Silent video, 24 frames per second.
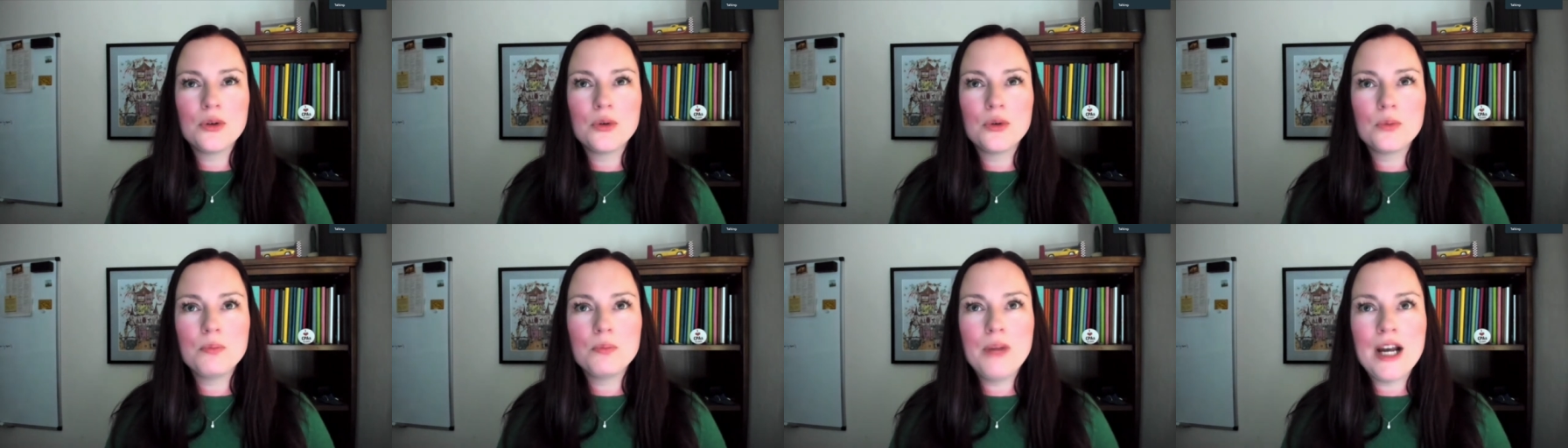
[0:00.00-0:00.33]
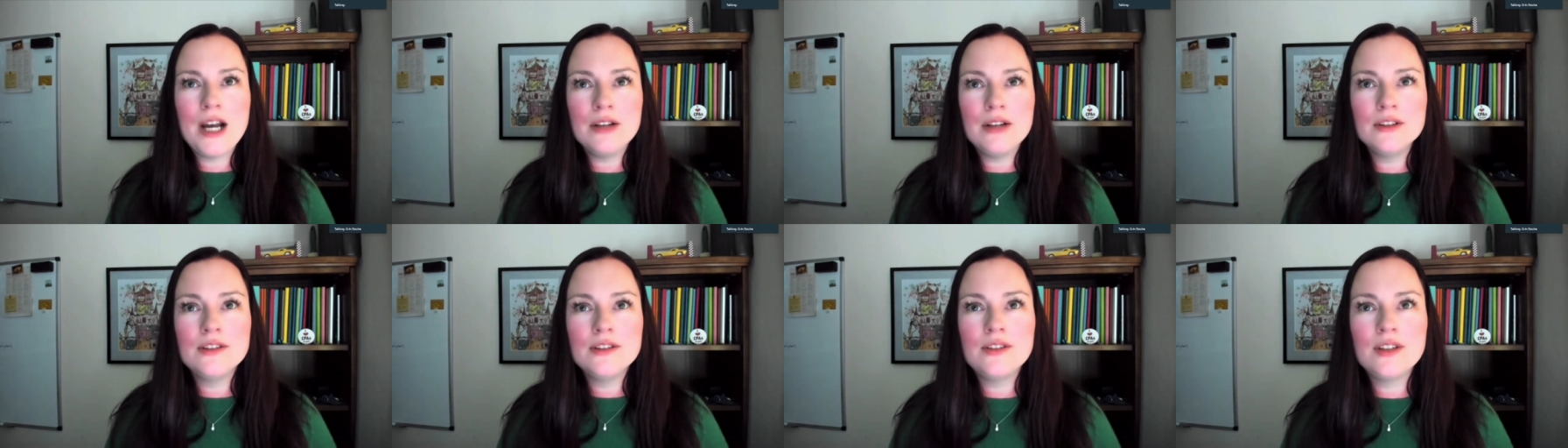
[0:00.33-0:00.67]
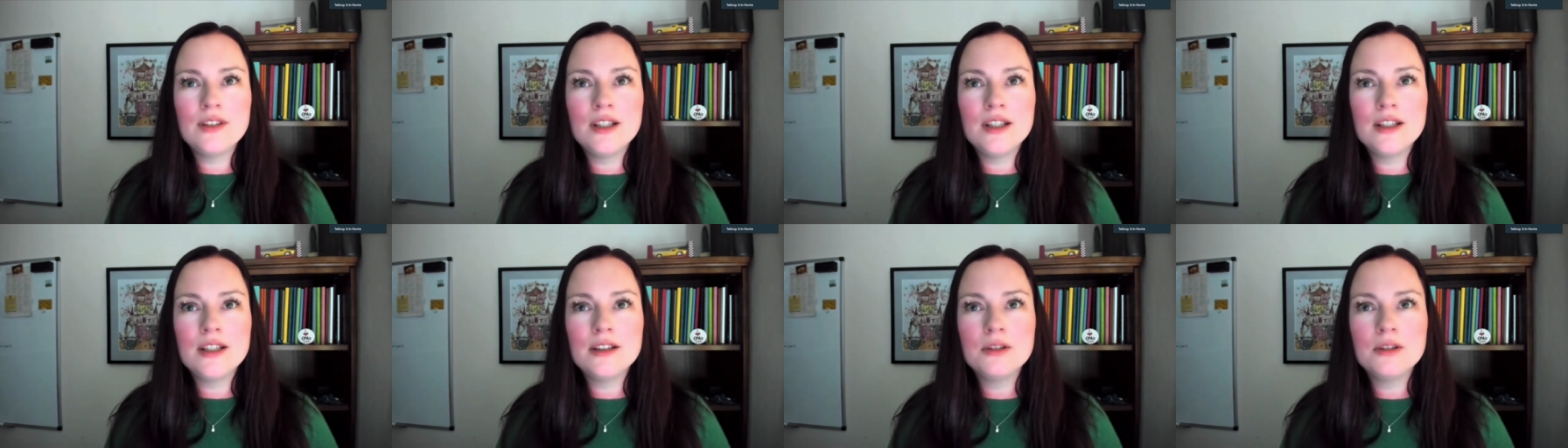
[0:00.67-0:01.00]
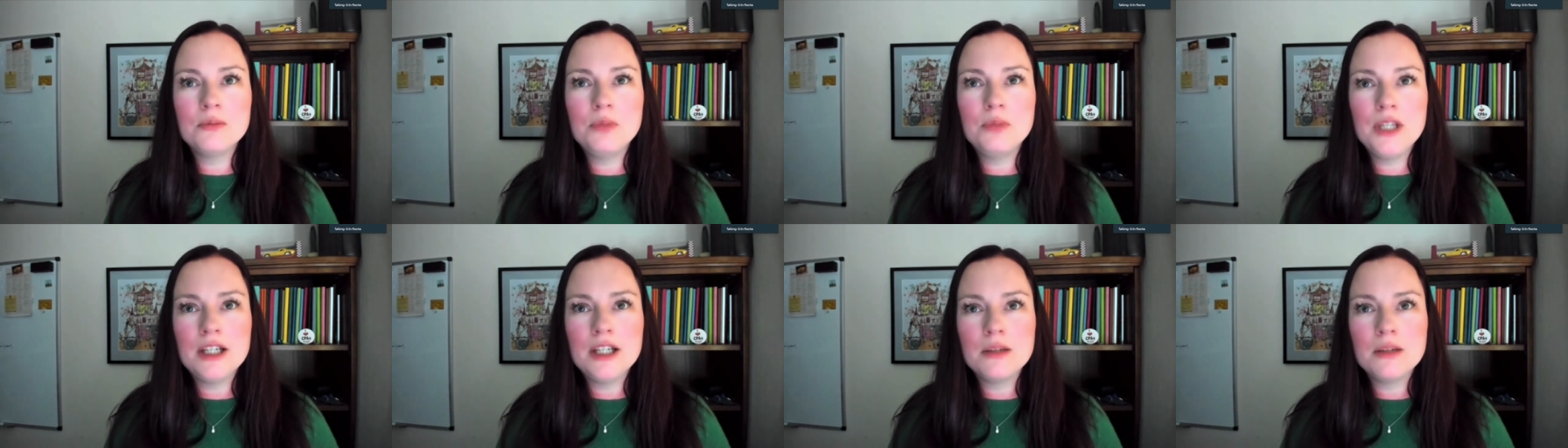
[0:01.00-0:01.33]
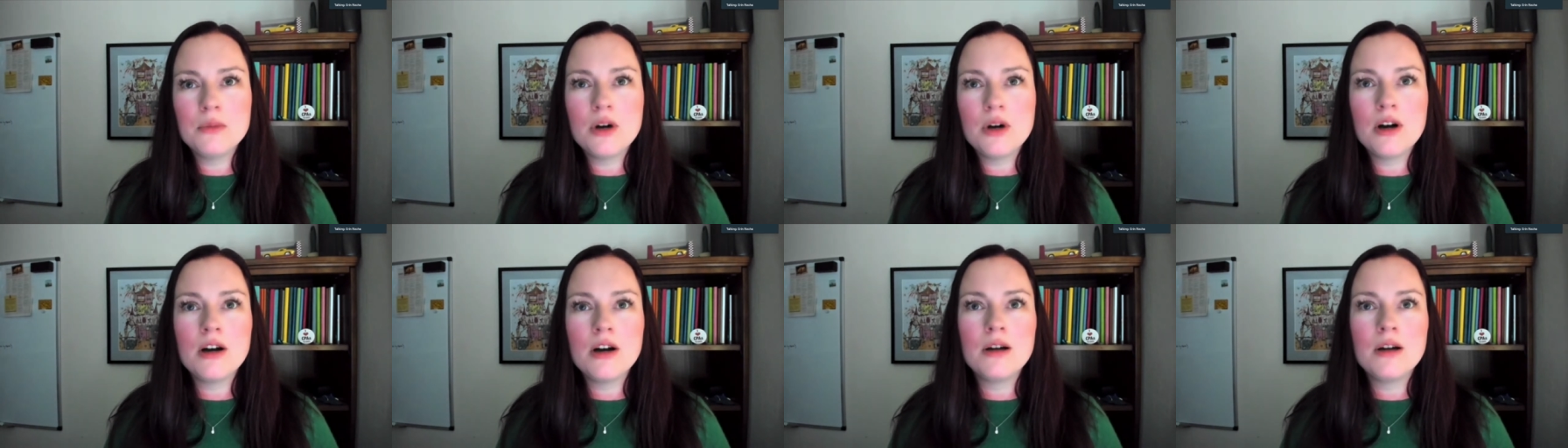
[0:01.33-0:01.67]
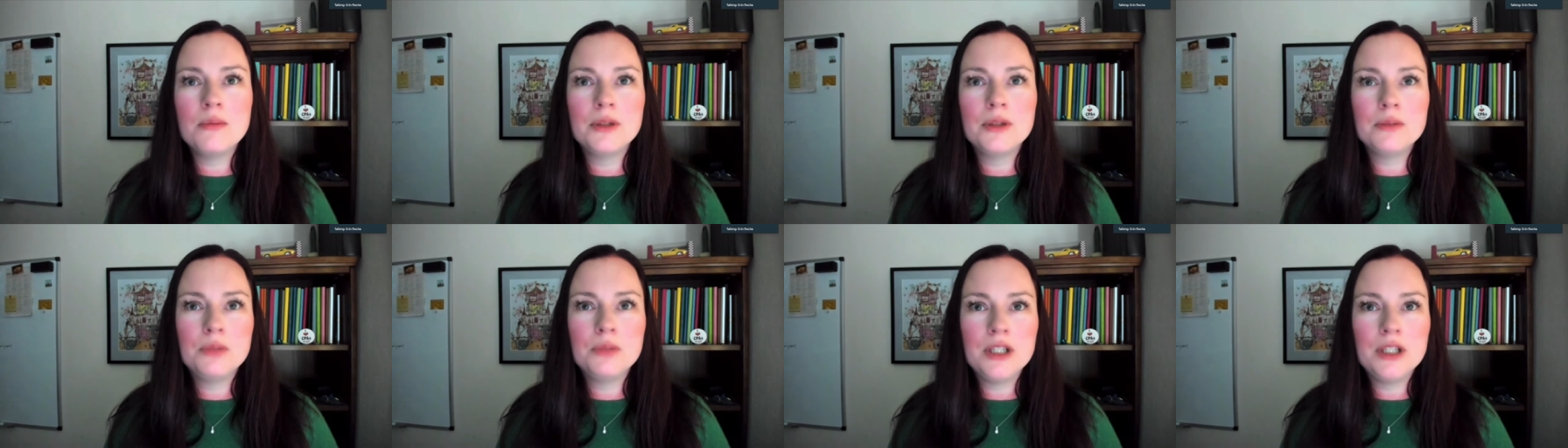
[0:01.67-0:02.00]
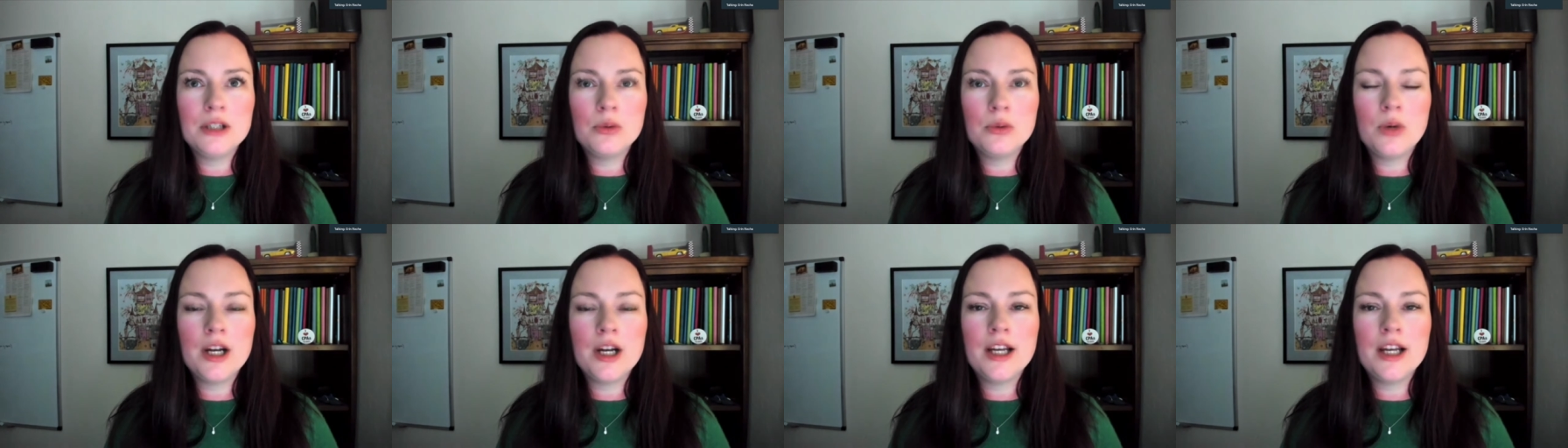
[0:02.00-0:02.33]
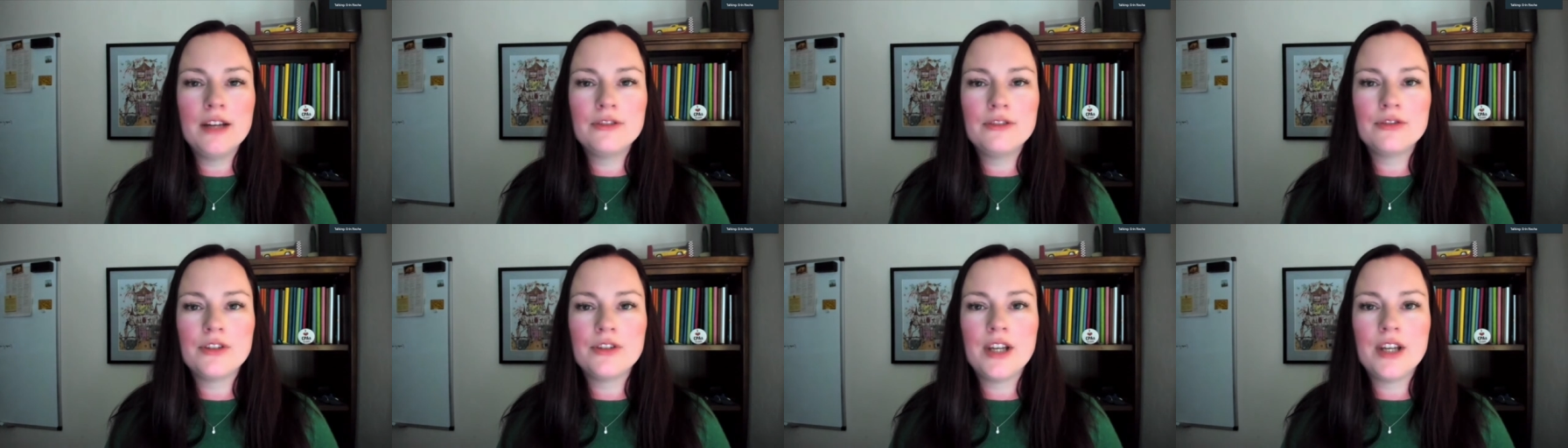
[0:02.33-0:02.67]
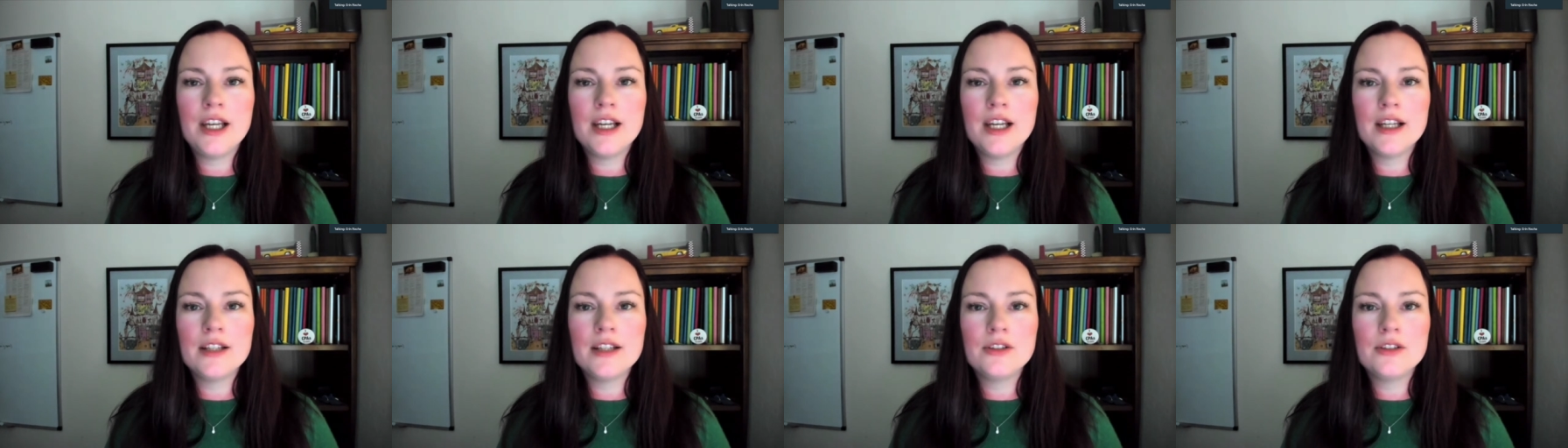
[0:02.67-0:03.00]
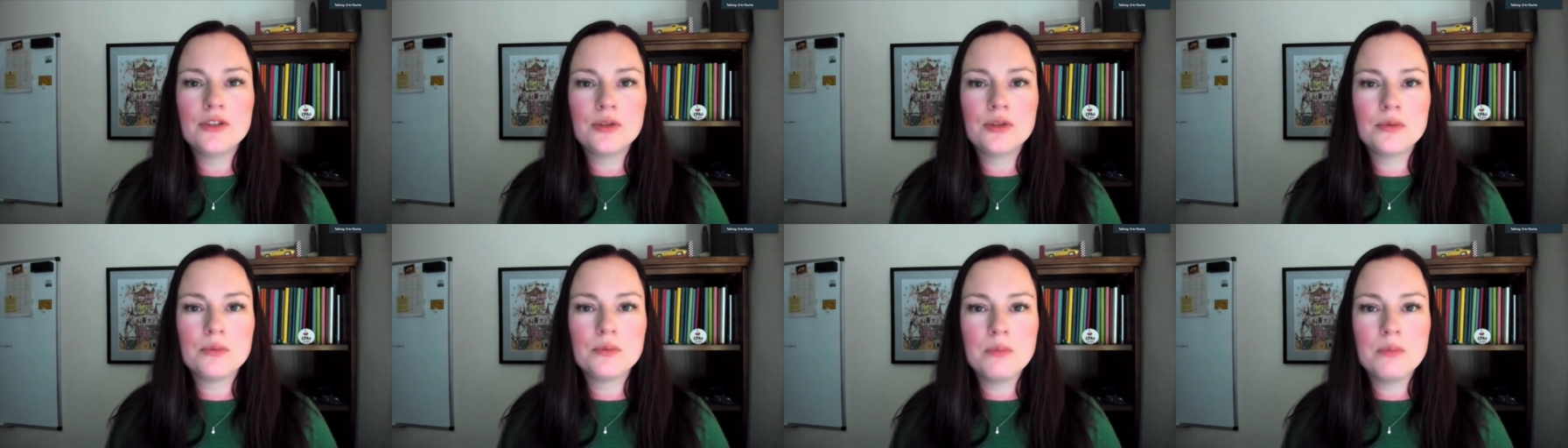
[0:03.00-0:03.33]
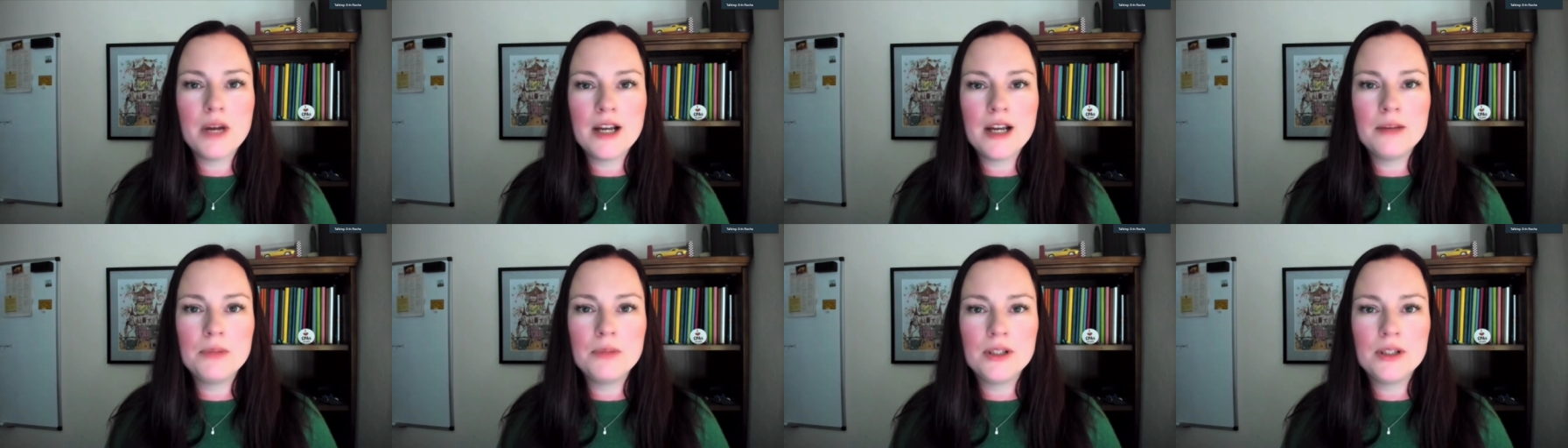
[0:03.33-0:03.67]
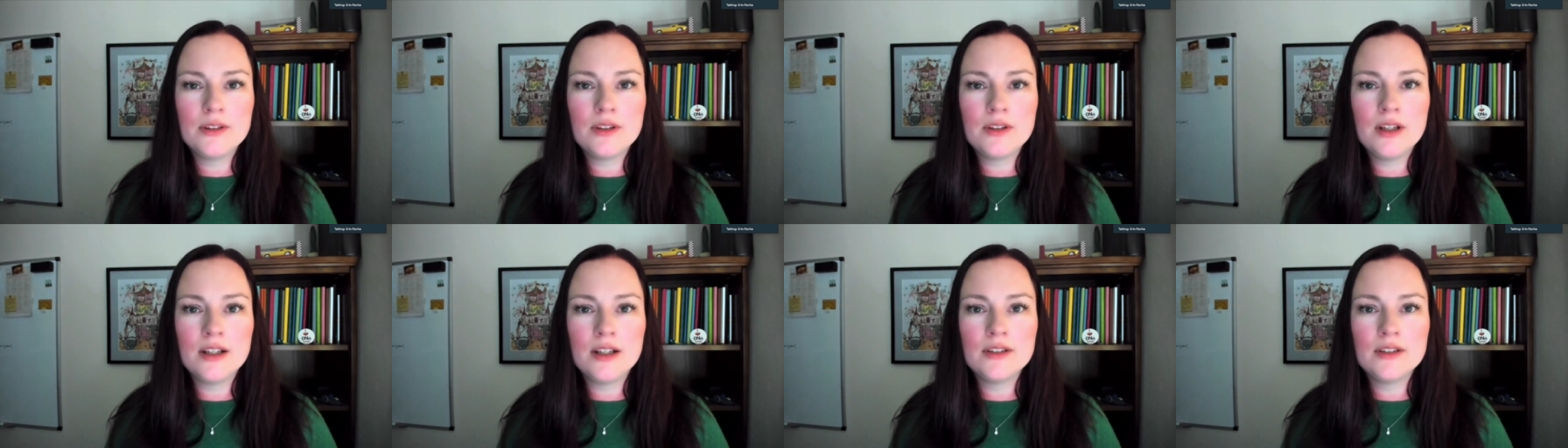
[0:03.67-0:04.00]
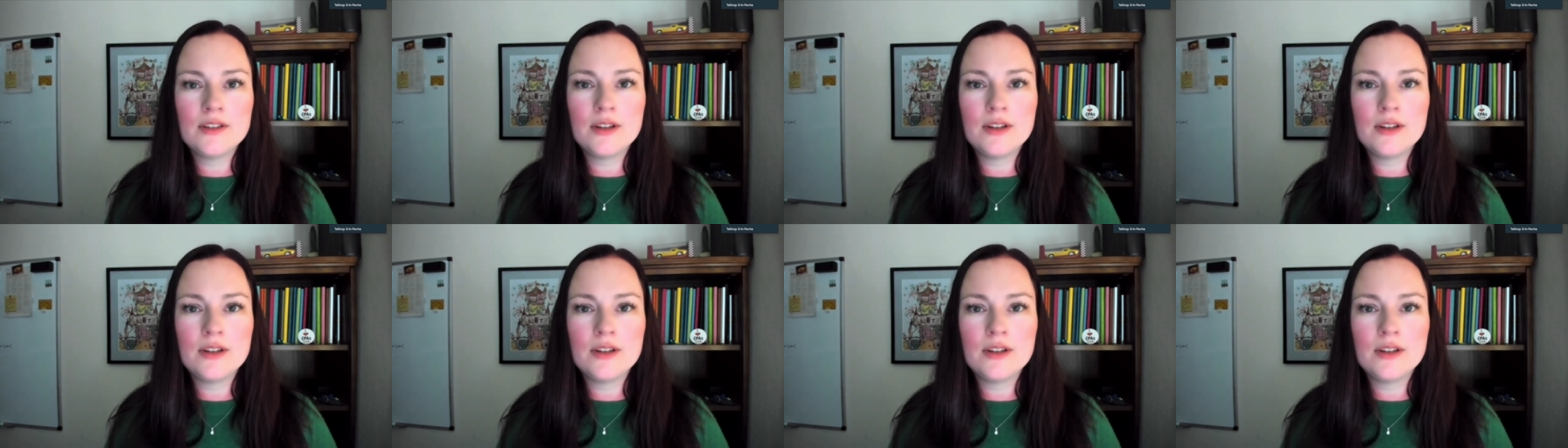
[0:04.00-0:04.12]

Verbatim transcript: balancing being a mom and being a wife and my business,